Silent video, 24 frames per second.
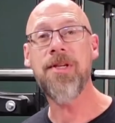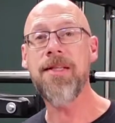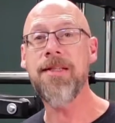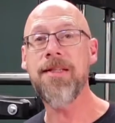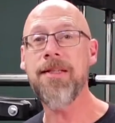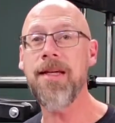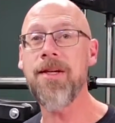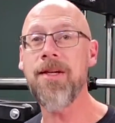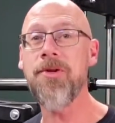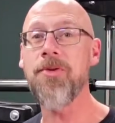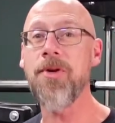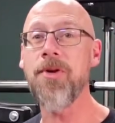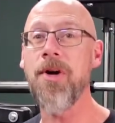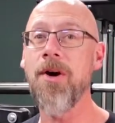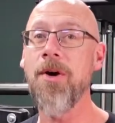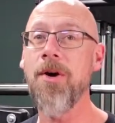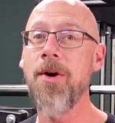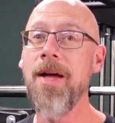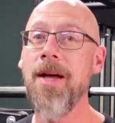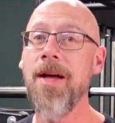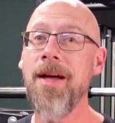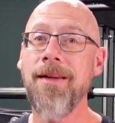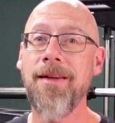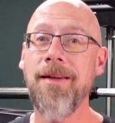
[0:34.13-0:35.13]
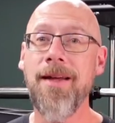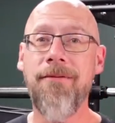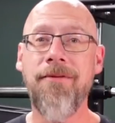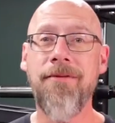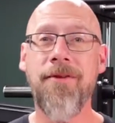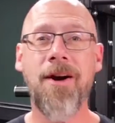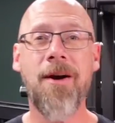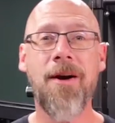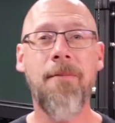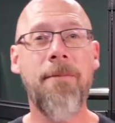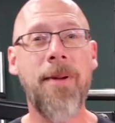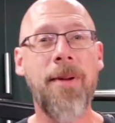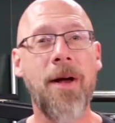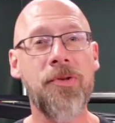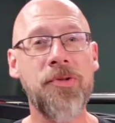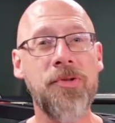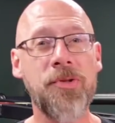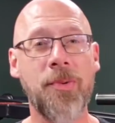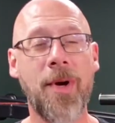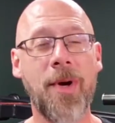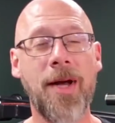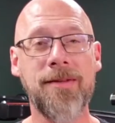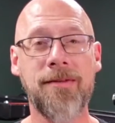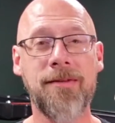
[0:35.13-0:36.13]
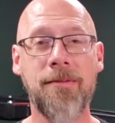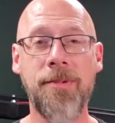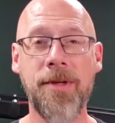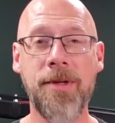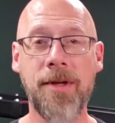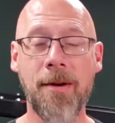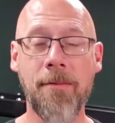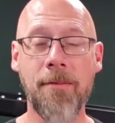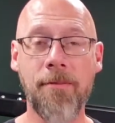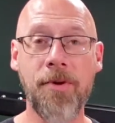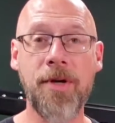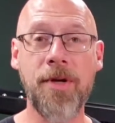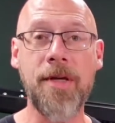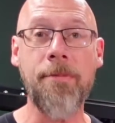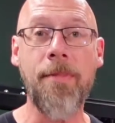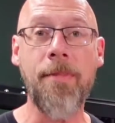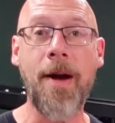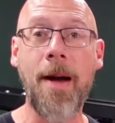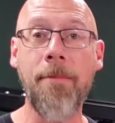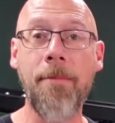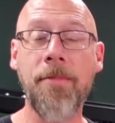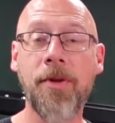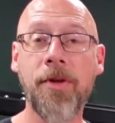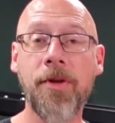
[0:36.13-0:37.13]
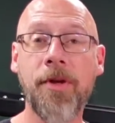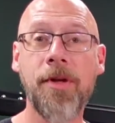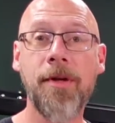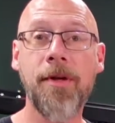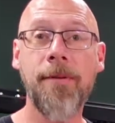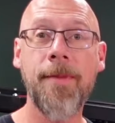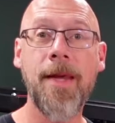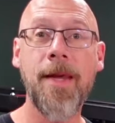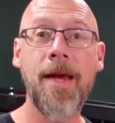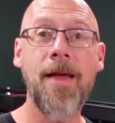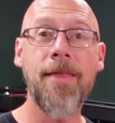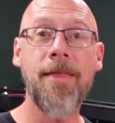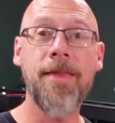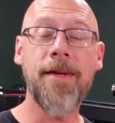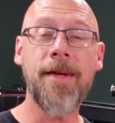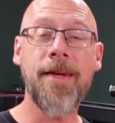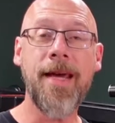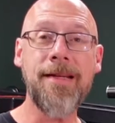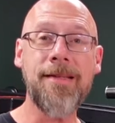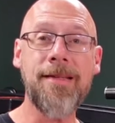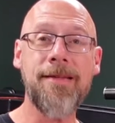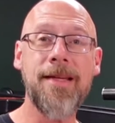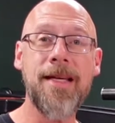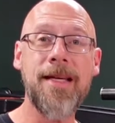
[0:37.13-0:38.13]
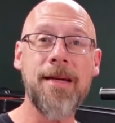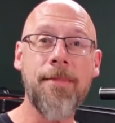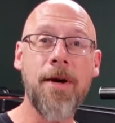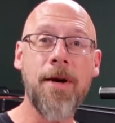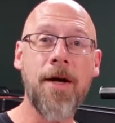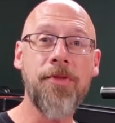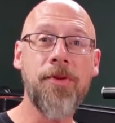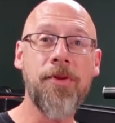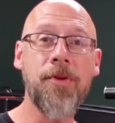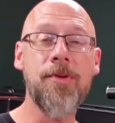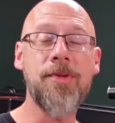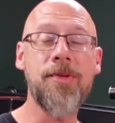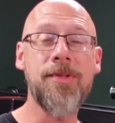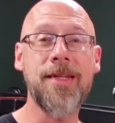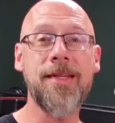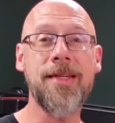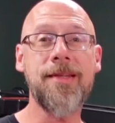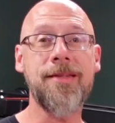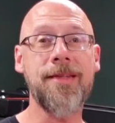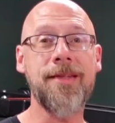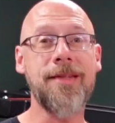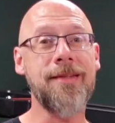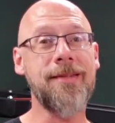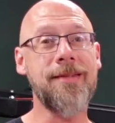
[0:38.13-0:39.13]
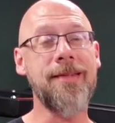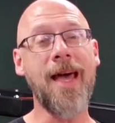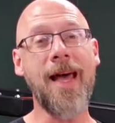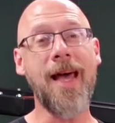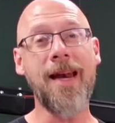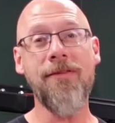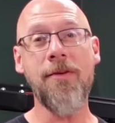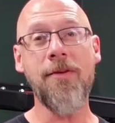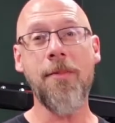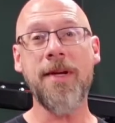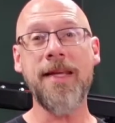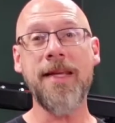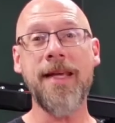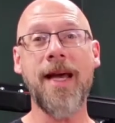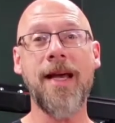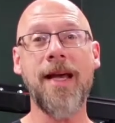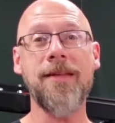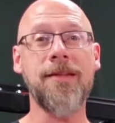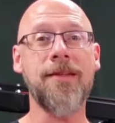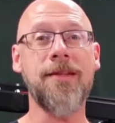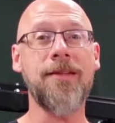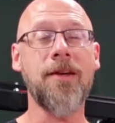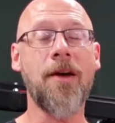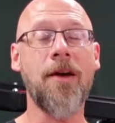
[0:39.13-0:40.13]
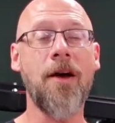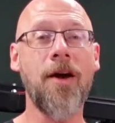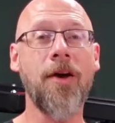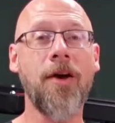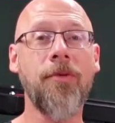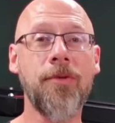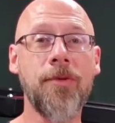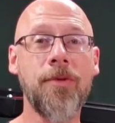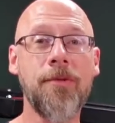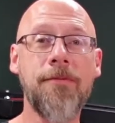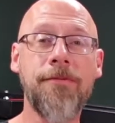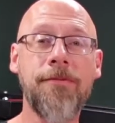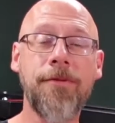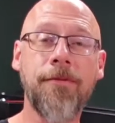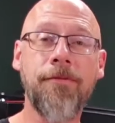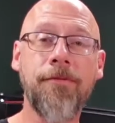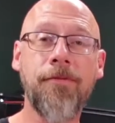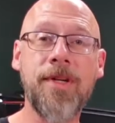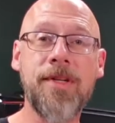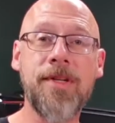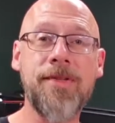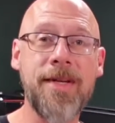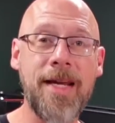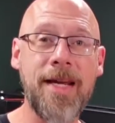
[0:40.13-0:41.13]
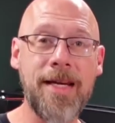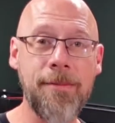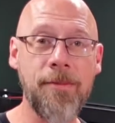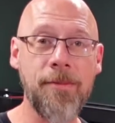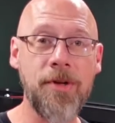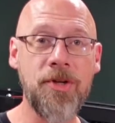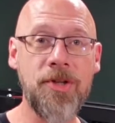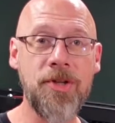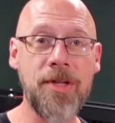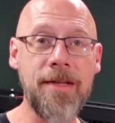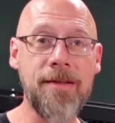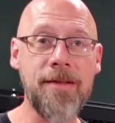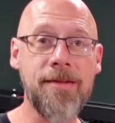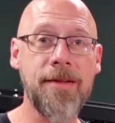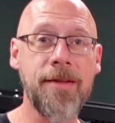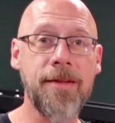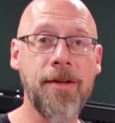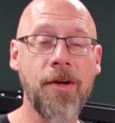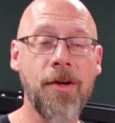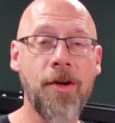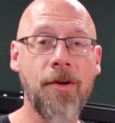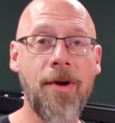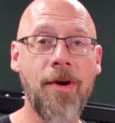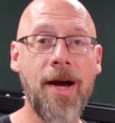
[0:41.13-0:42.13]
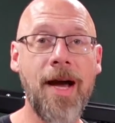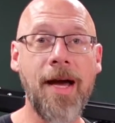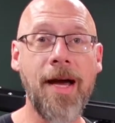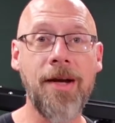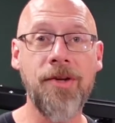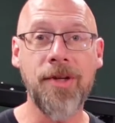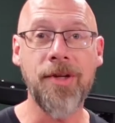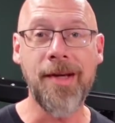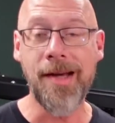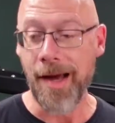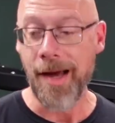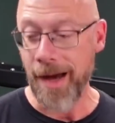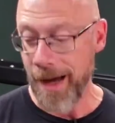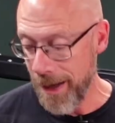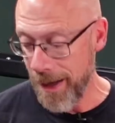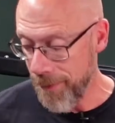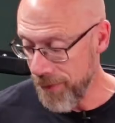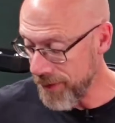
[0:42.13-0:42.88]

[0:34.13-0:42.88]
in the intro, lever arm belt squats have become pretty popular. The nice thing about those is not everybody has a ton of room for freestanding machines in their garage. I'm